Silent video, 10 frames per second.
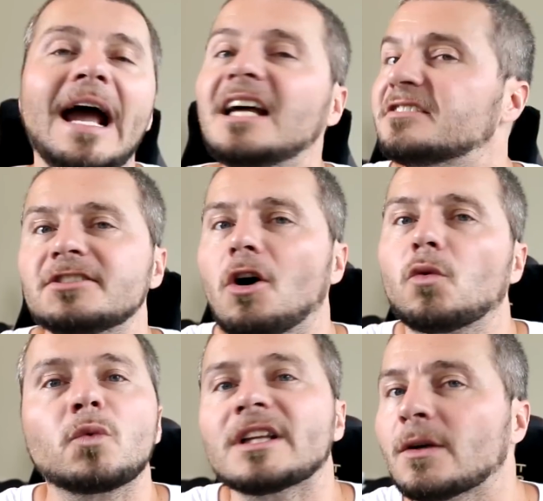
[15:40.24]
Bath
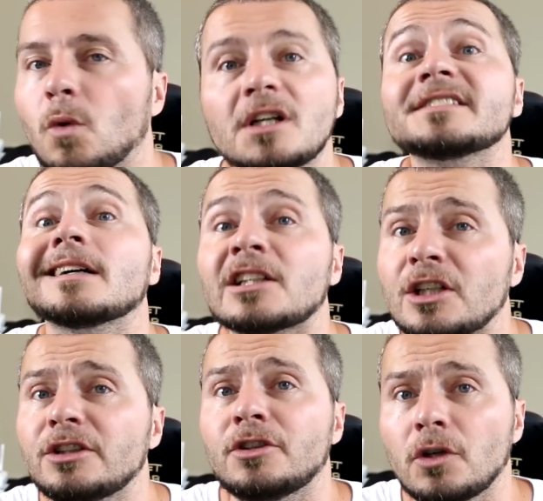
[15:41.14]
Salt really was a
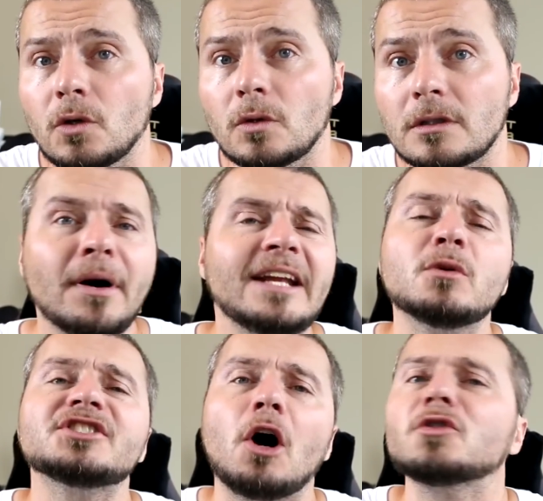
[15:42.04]
good dude. But he
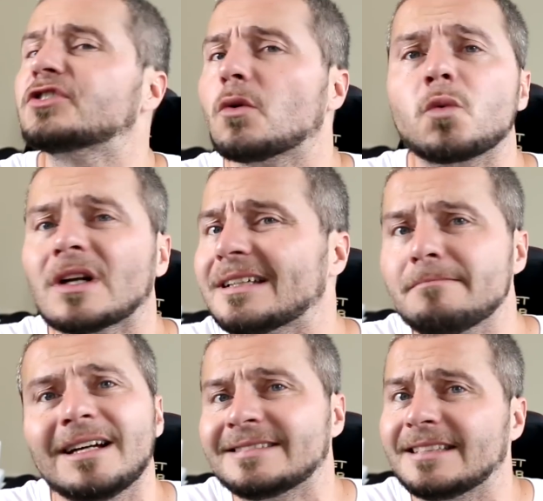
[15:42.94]
was also really
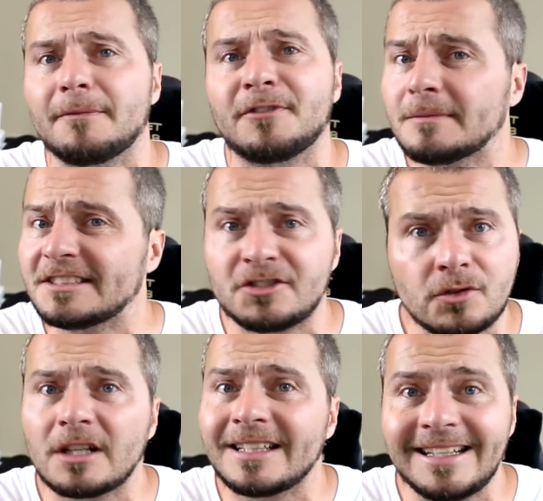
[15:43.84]
messed up from this
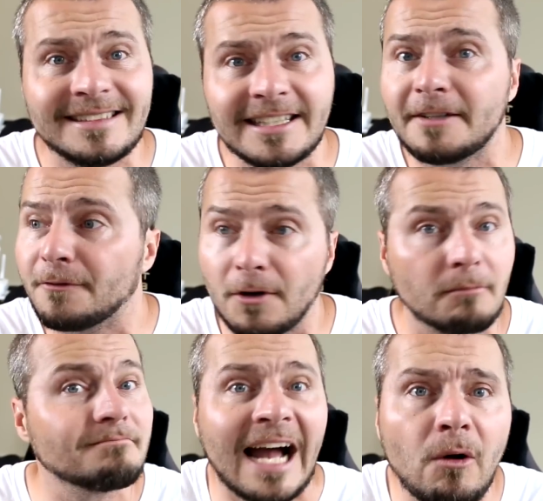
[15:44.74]
drug that he did
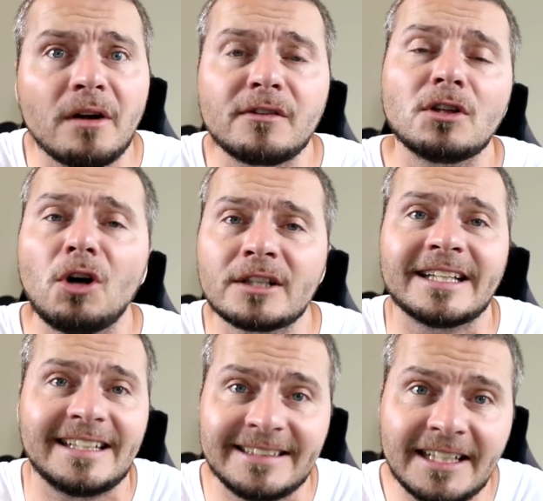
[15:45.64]
for however long
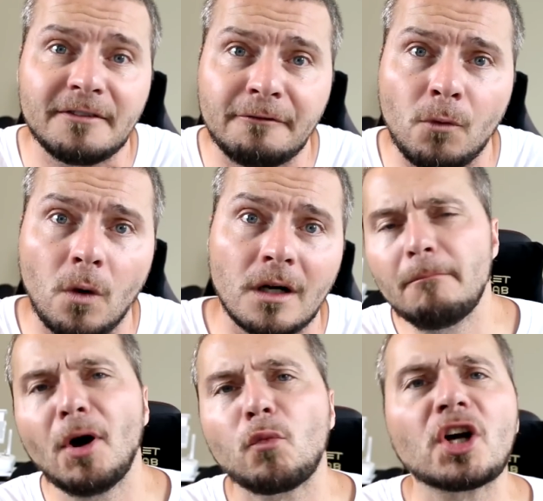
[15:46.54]
that he did it for.
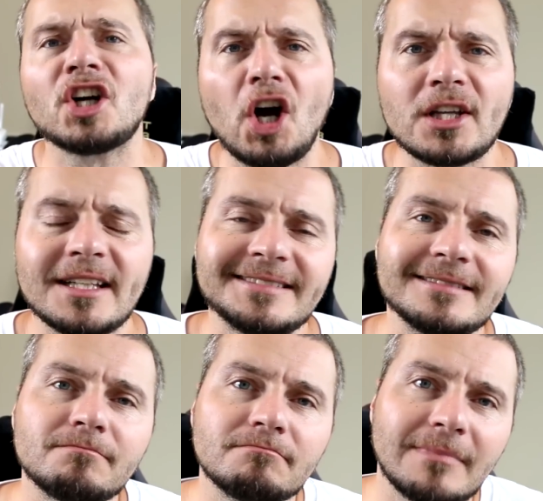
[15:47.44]
But
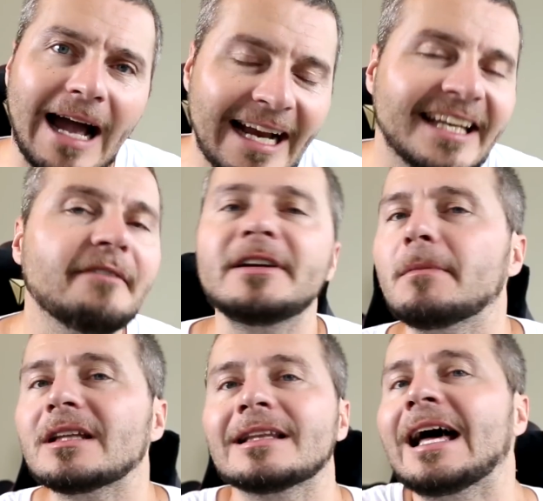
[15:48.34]
regardless, I give
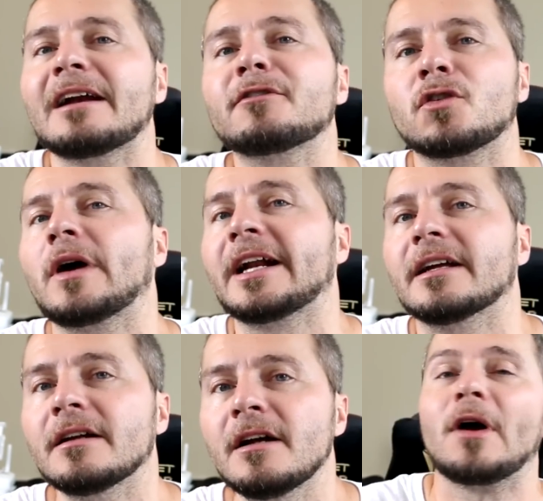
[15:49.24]
him a lot of
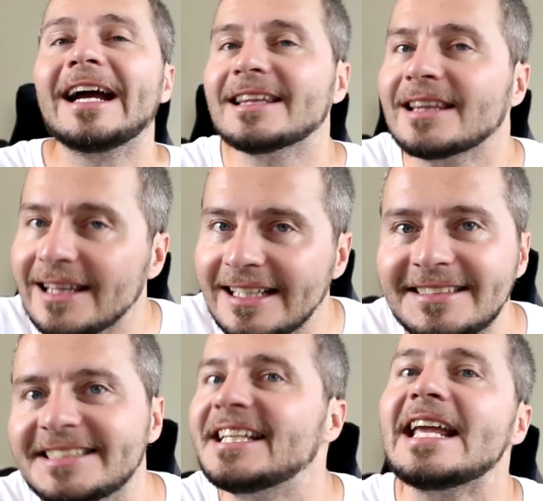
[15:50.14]
credit for at
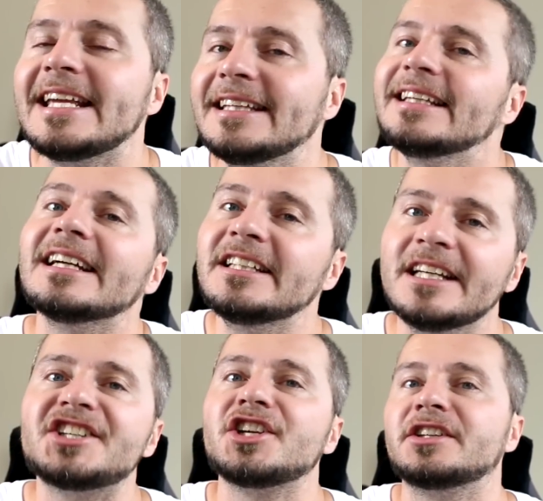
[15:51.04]
least taking the
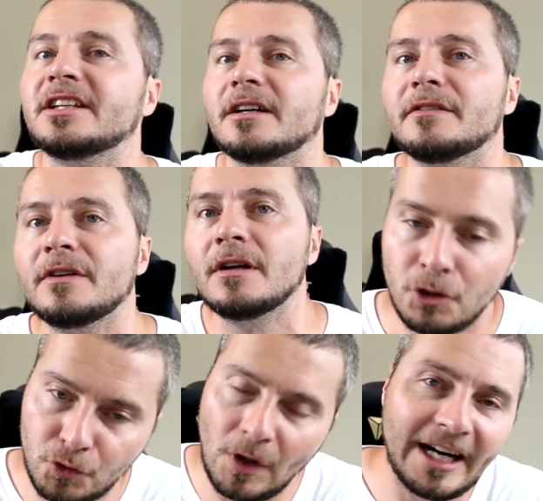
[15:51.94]
initiative
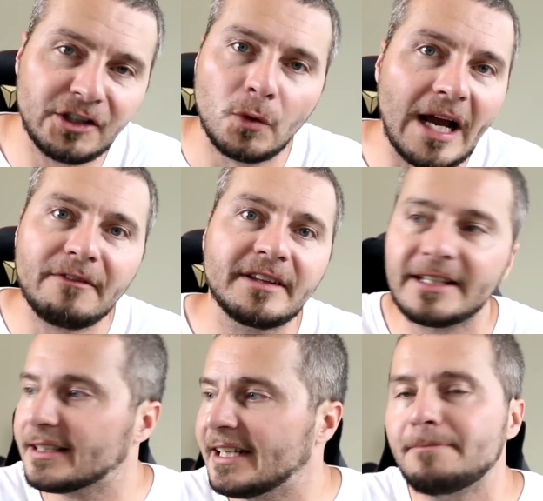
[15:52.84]
to try to do
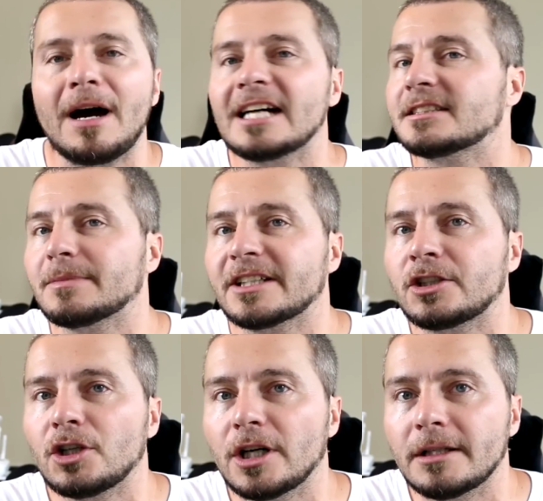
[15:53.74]
everything that he possibly
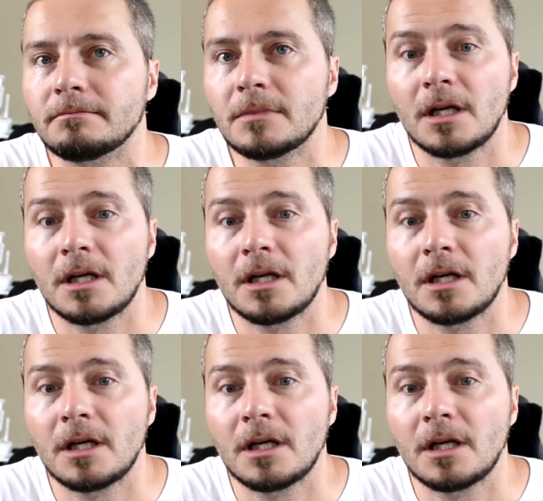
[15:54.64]
could